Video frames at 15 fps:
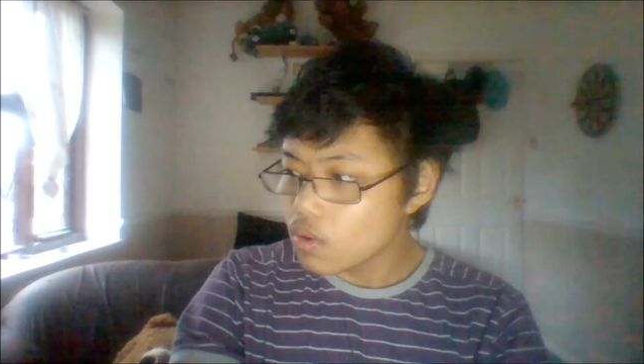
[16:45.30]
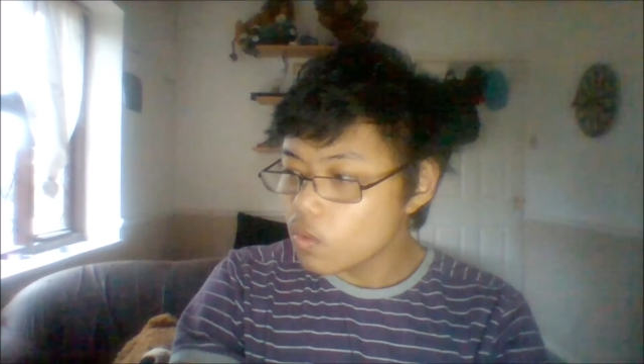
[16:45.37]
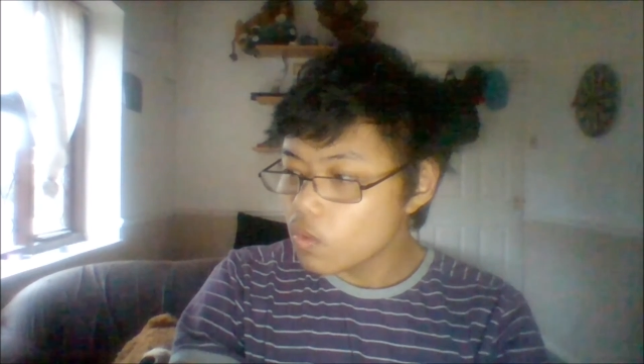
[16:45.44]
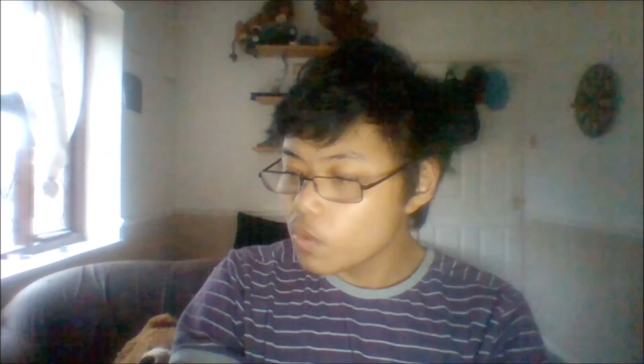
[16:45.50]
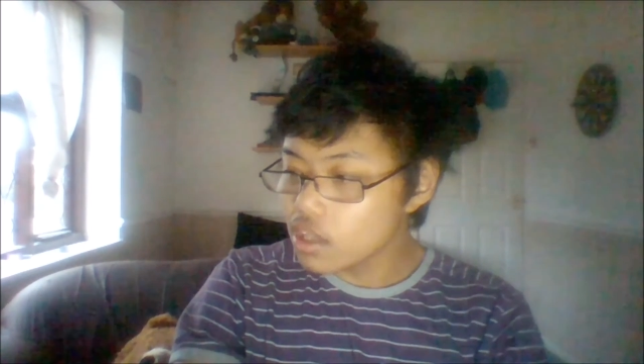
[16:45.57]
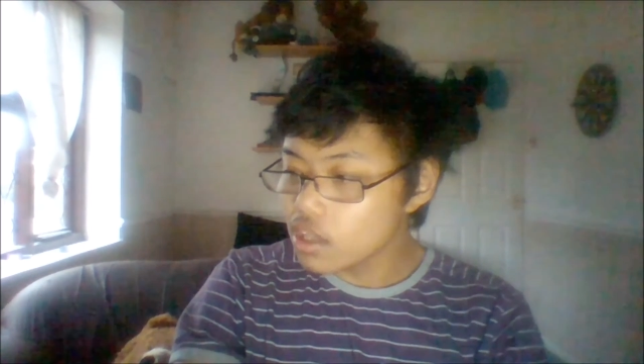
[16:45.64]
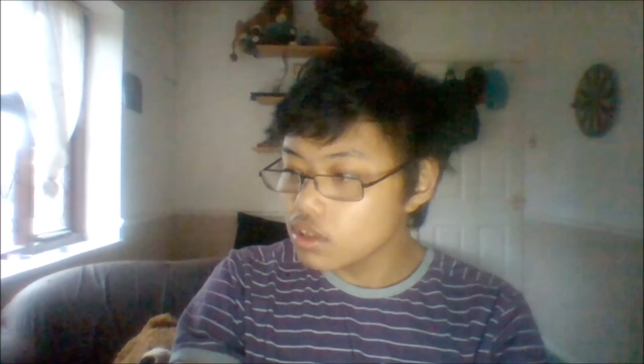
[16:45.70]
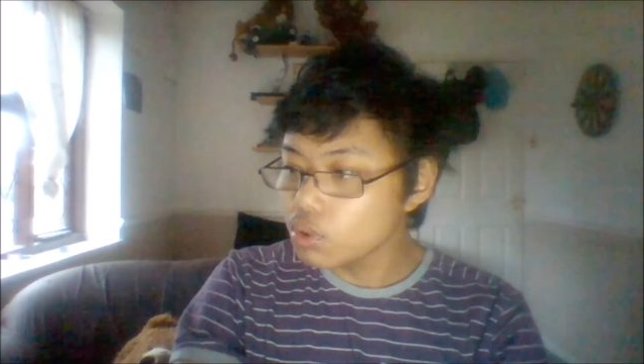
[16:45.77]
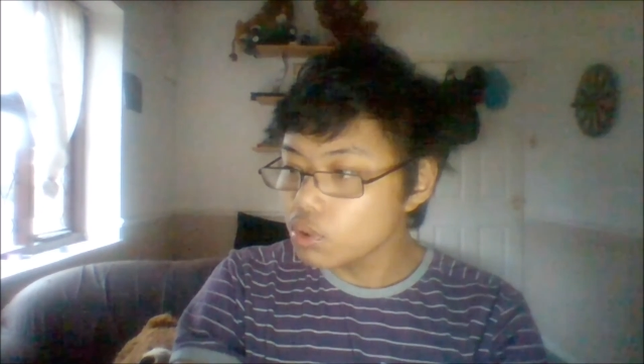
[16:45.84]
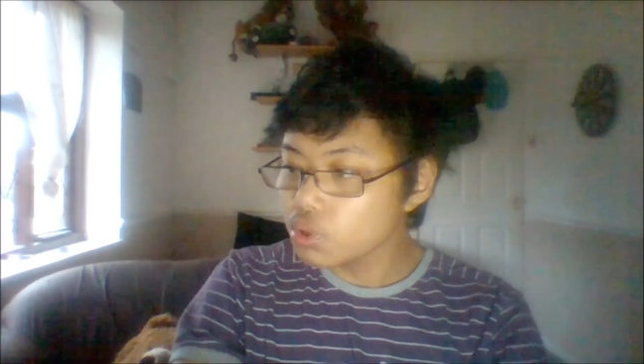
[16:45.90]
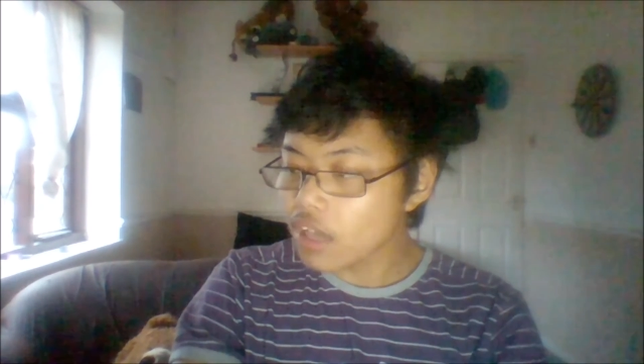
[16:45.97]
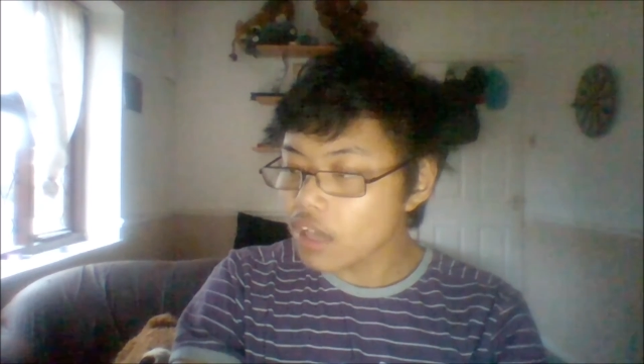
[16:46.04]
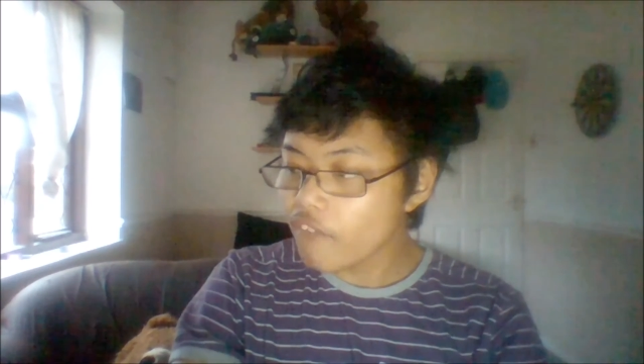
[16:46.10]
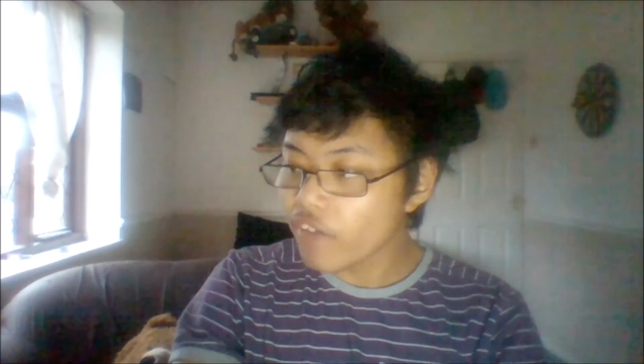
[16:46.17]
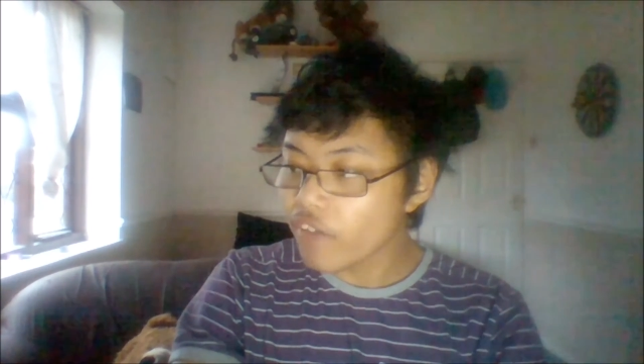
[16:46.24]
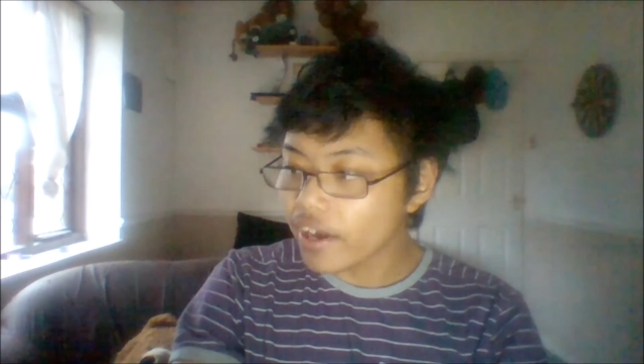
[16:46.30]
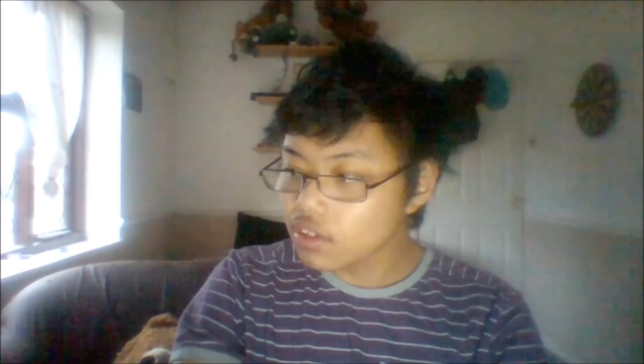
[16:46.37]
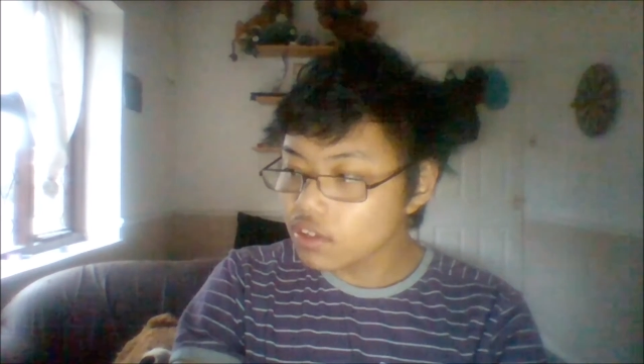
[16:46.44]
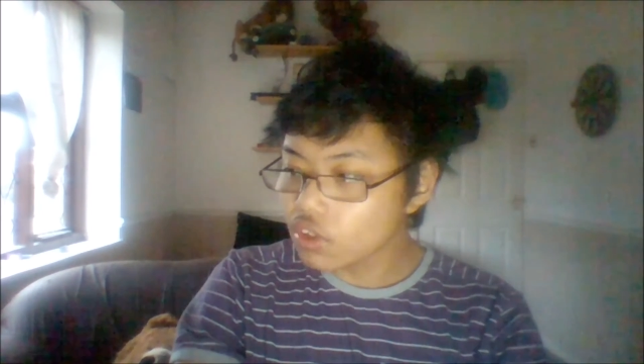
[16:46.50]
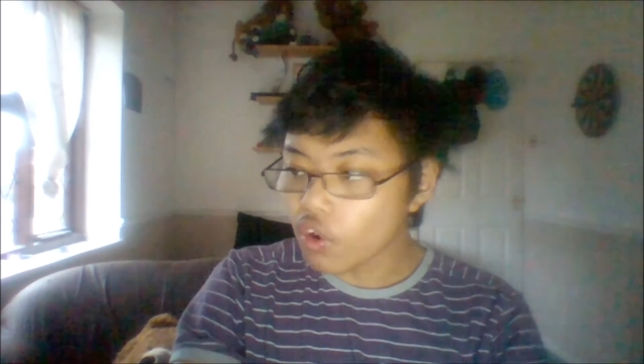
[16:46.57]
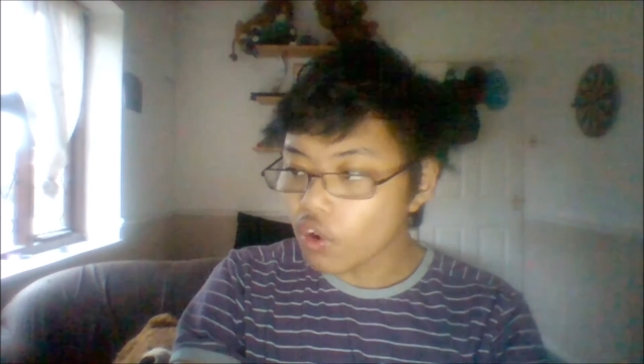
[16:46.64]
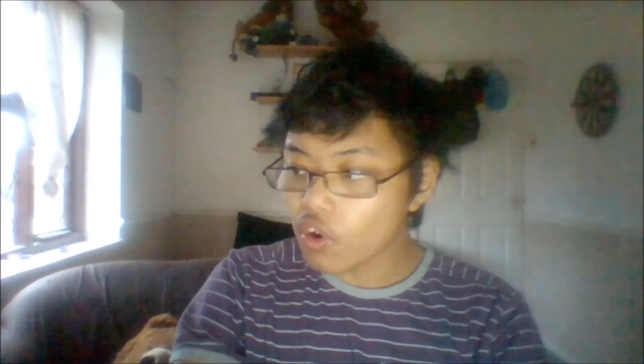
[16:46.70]
will lose a
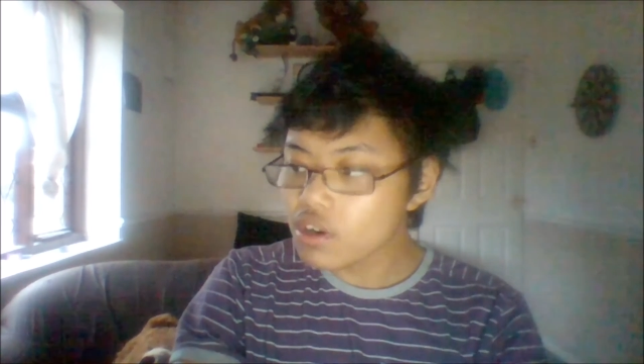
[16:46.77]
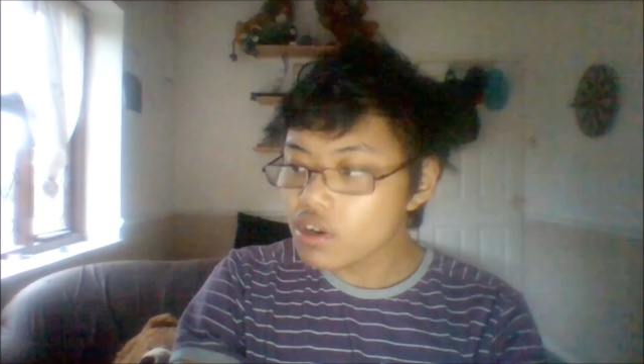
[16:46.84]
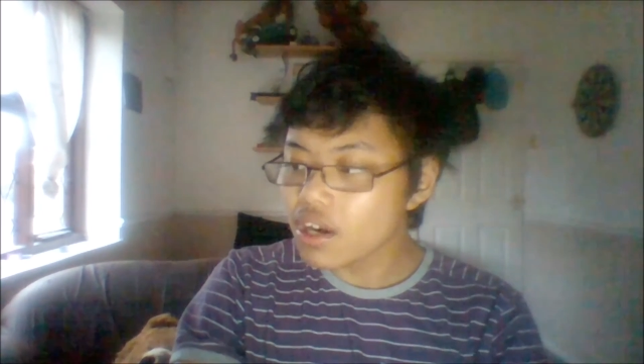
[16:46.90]
friend or